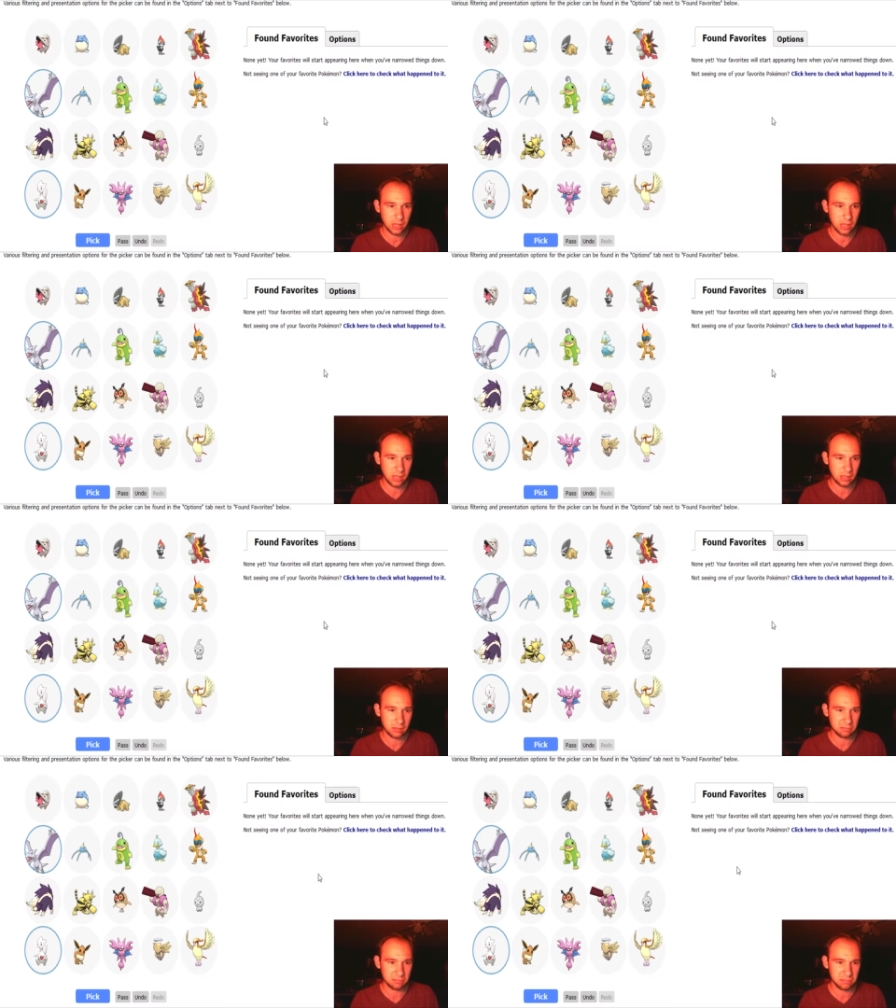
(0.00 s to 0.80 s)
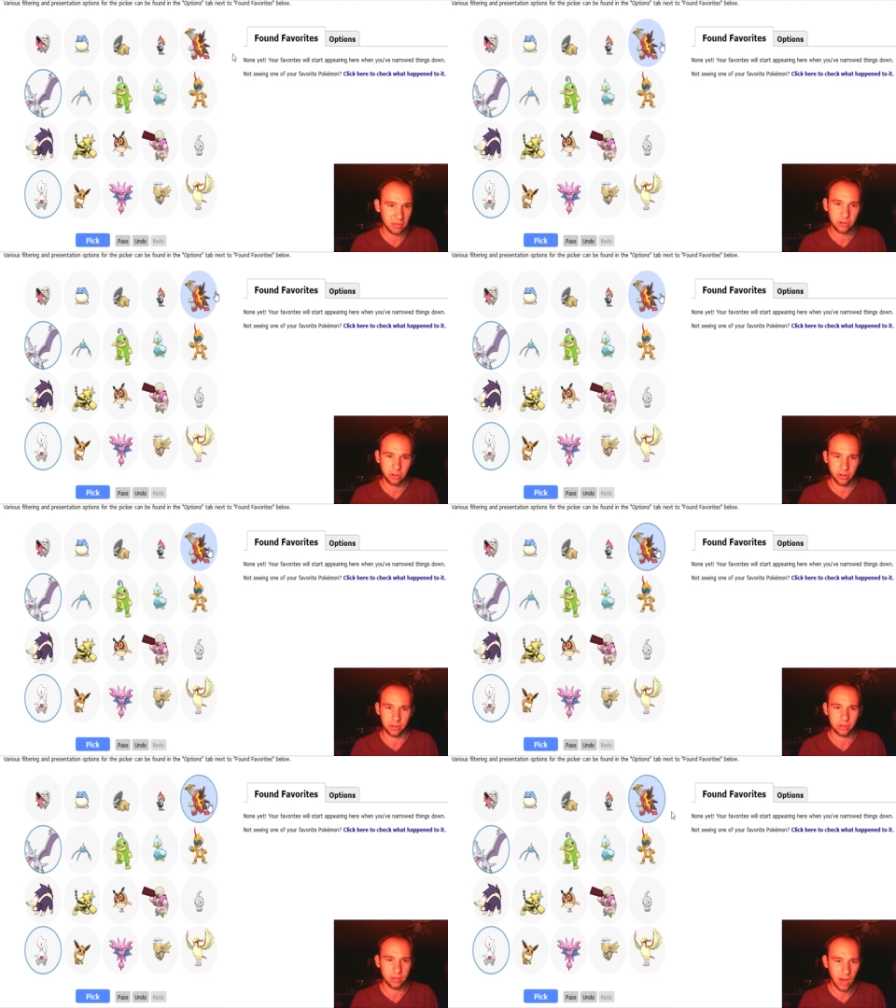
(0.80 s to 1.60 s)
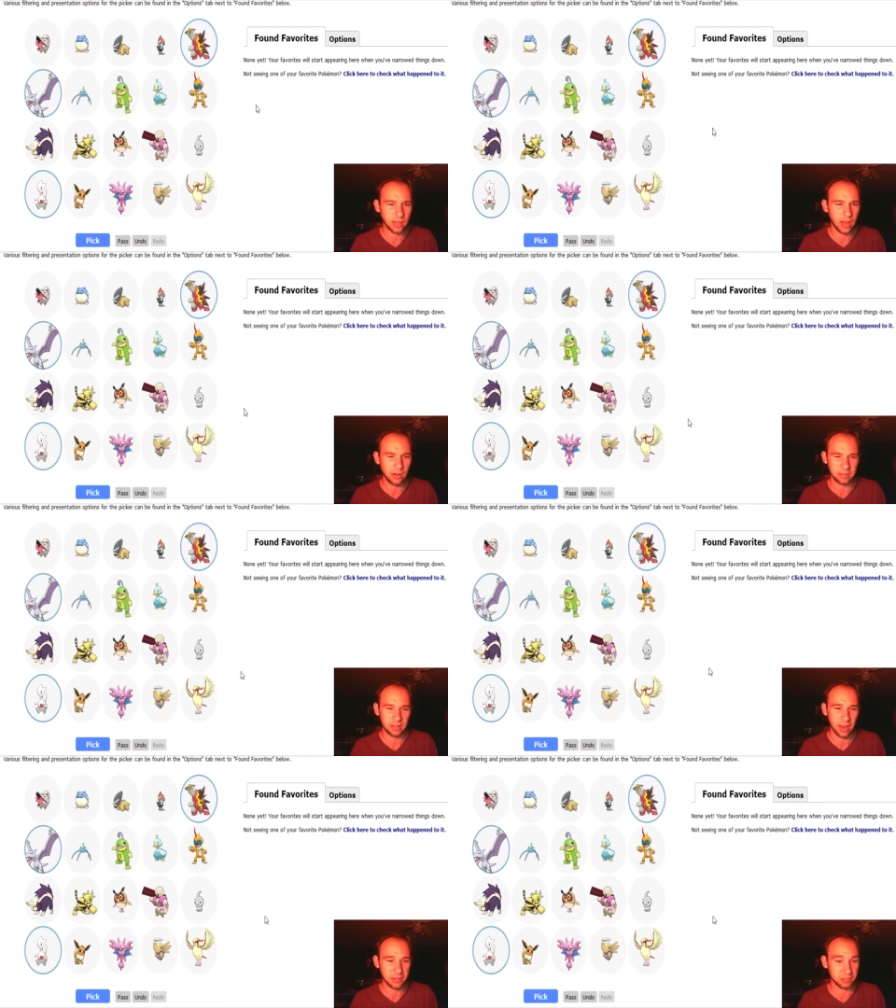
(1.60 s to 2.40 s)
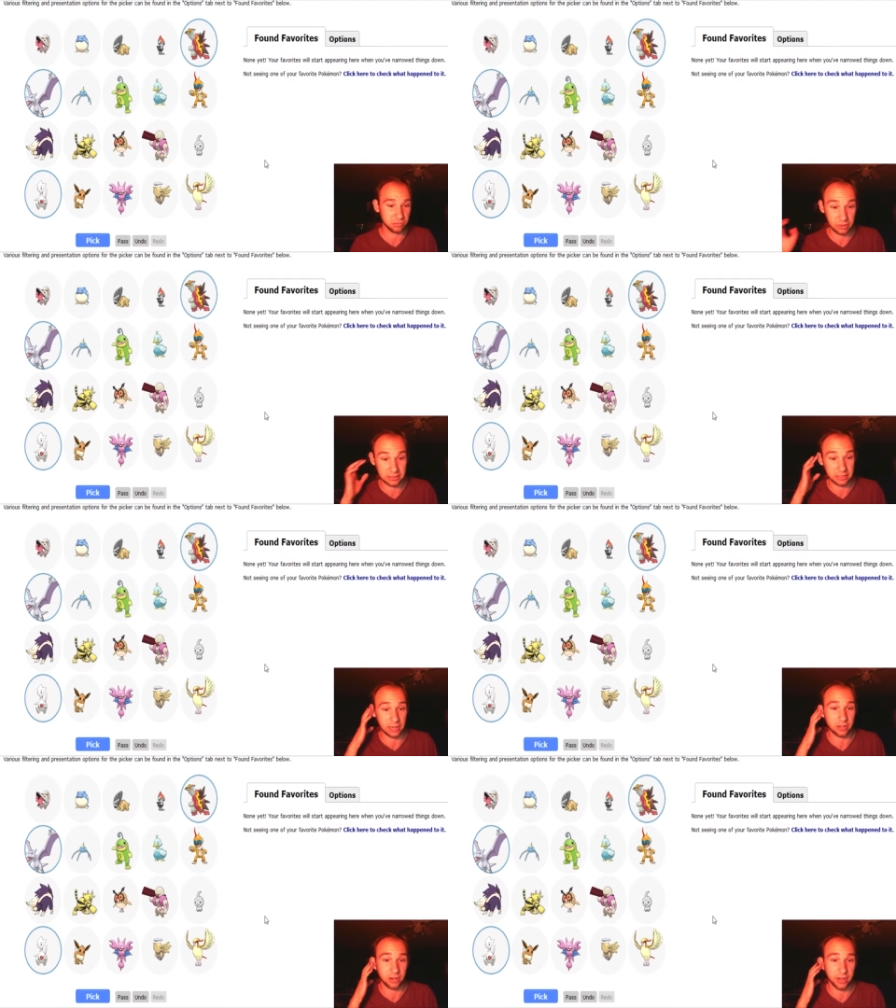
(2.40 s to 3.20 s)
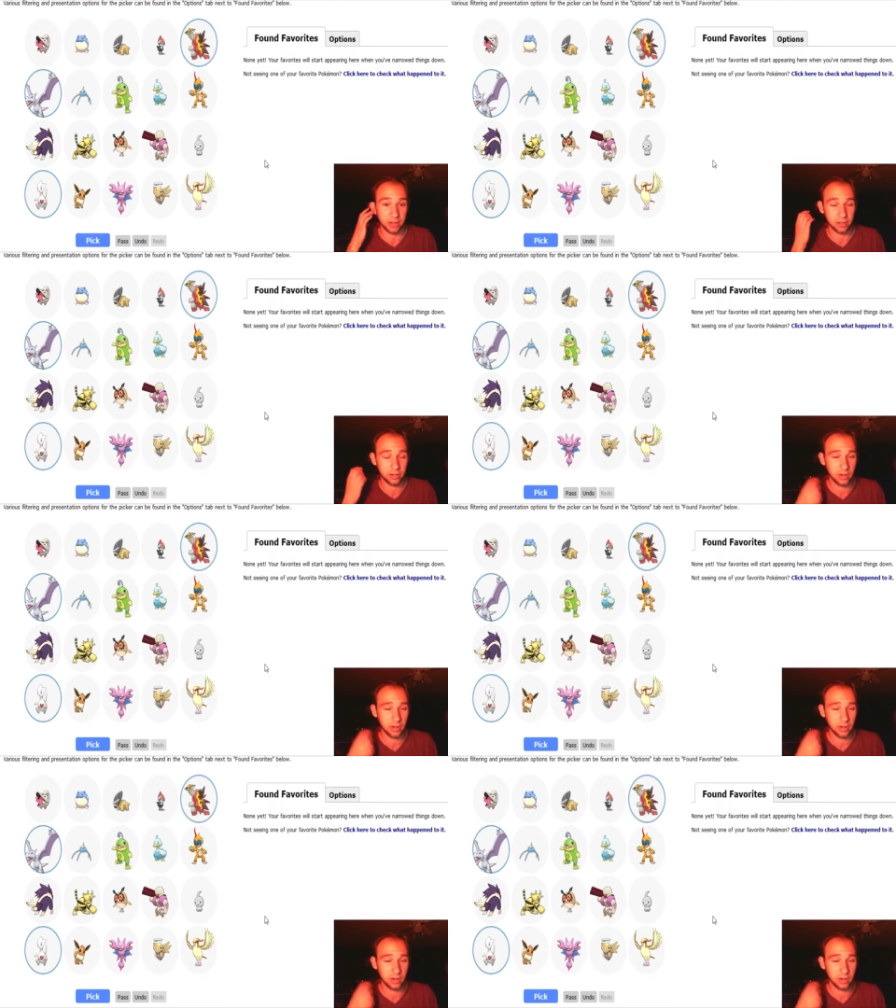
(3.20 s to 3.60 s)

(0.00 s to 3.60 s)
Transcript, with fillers: Um, and Tortanator. I, I, really, I actually really like Tortanator,